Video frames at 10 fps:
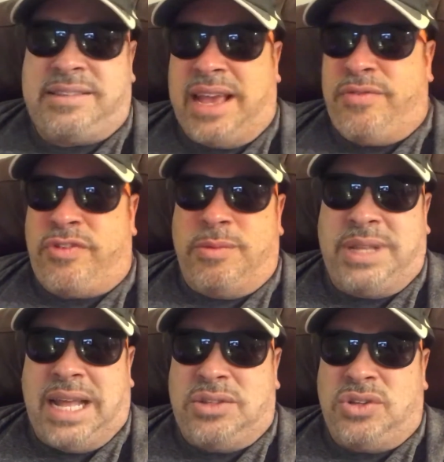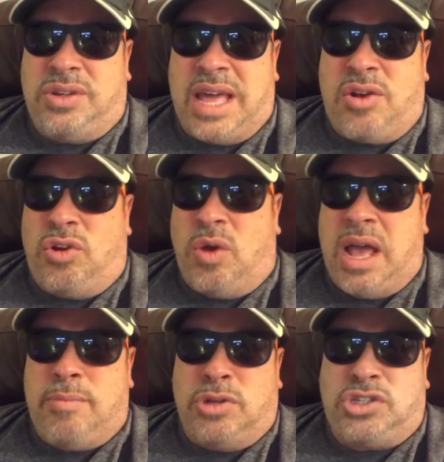Aside from that, dude, I don't know
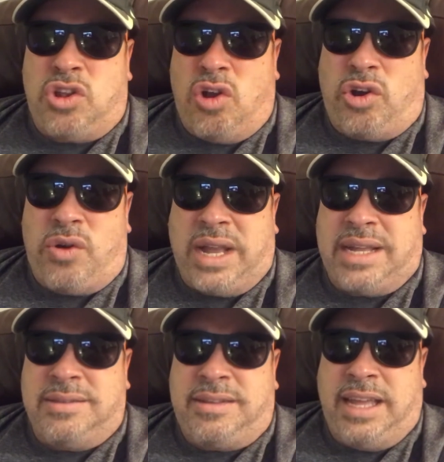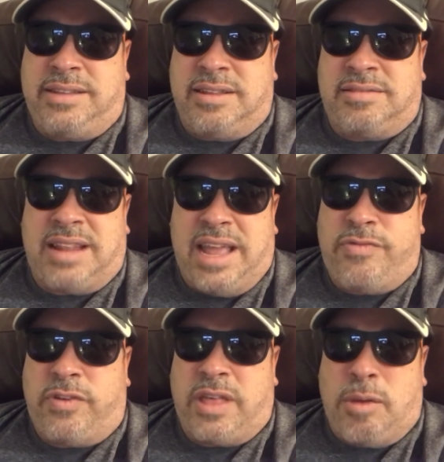how much longer I can take this
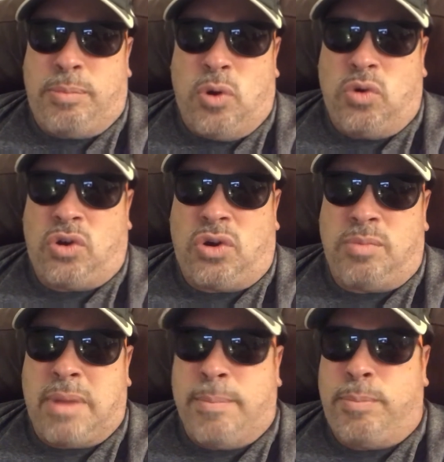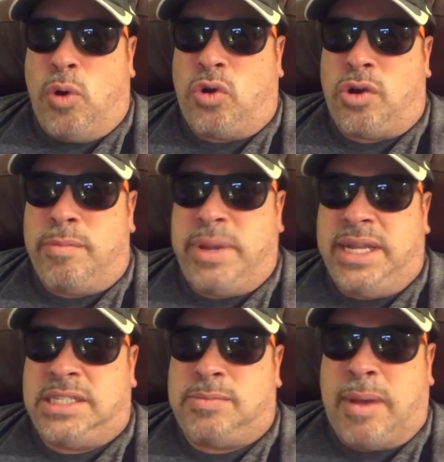life without poker, my poker
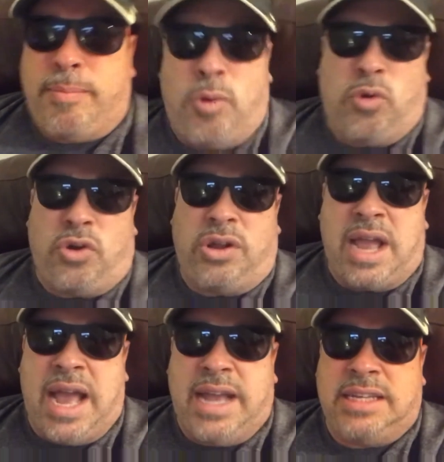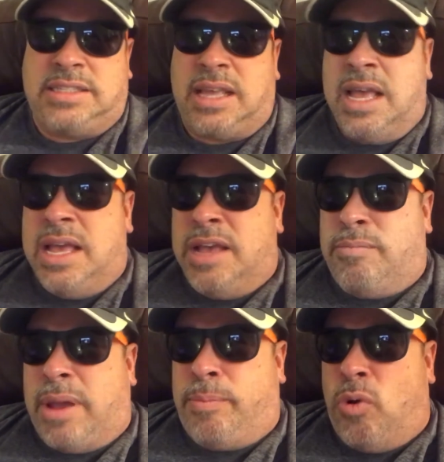meets, my poker guys,
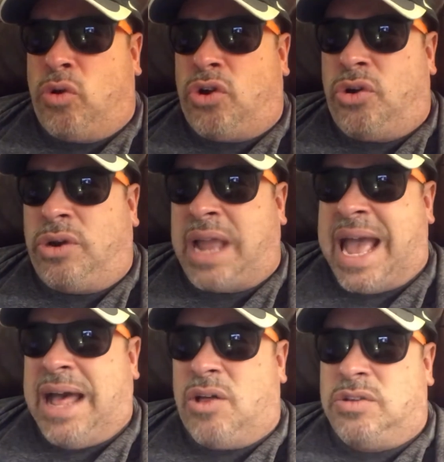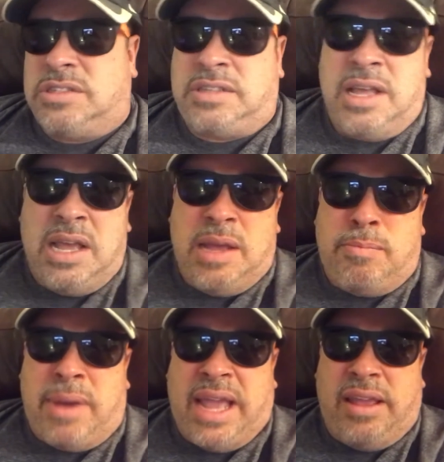my poker gals,
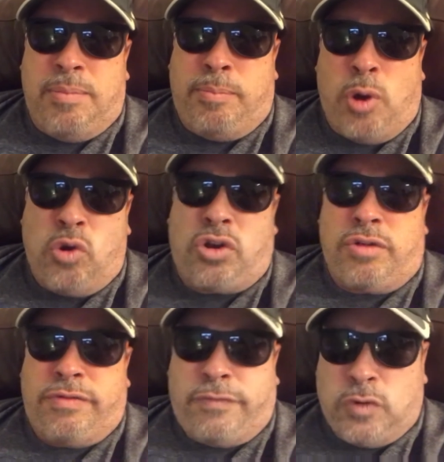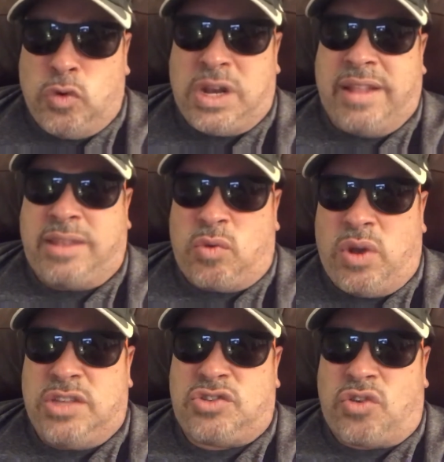my poker food at the
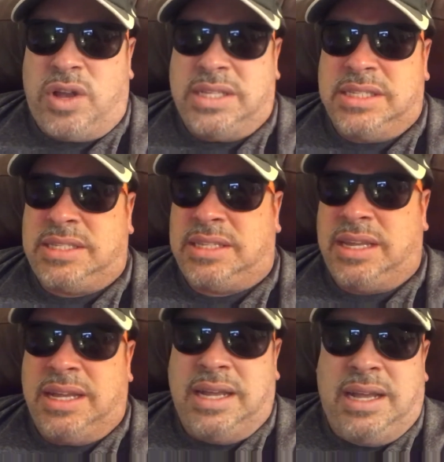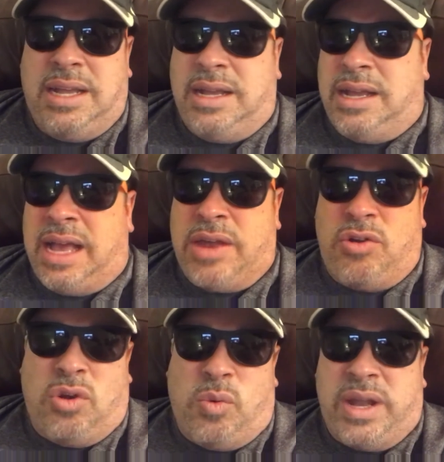restaurants. I
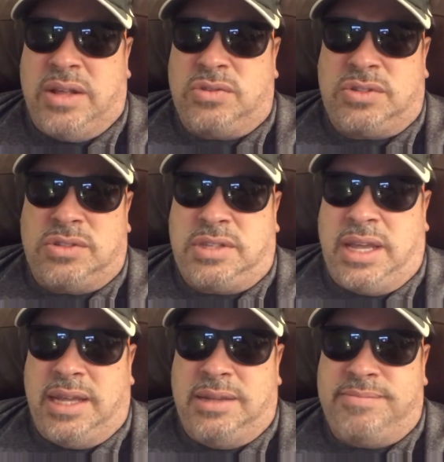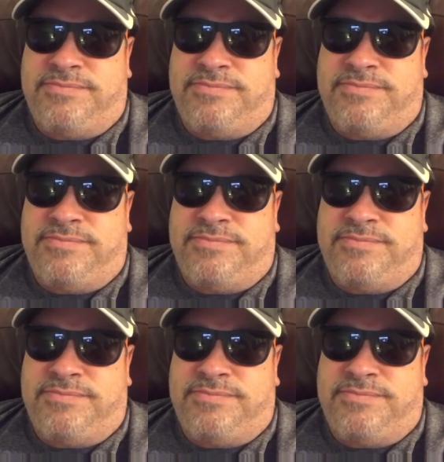don't know what else to say.